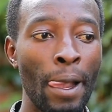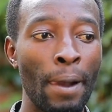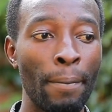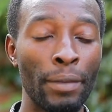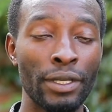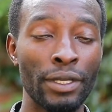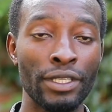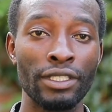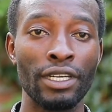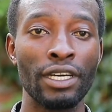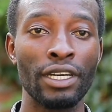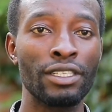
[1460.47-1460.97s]

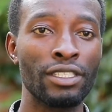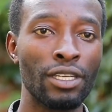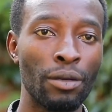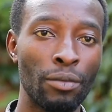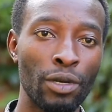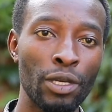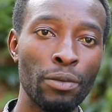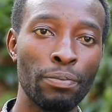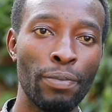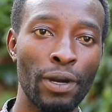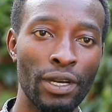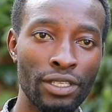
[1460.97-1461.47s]
mitigate some
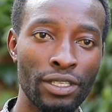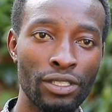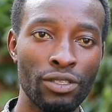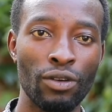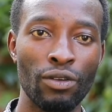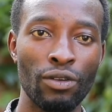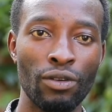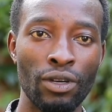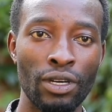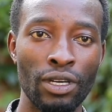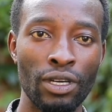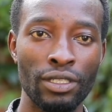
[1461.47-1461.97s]
impacts
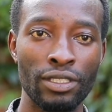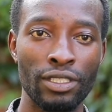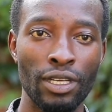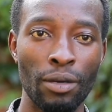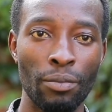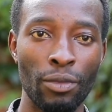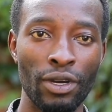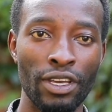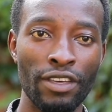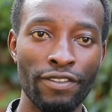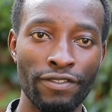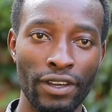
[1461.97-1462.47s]
or
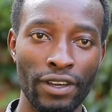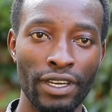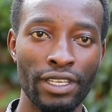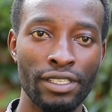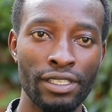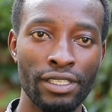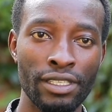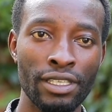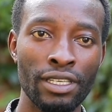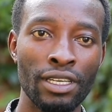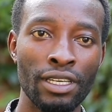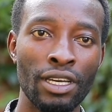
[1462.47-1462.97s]
some
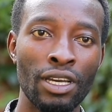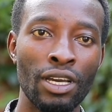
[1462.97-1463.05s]
effects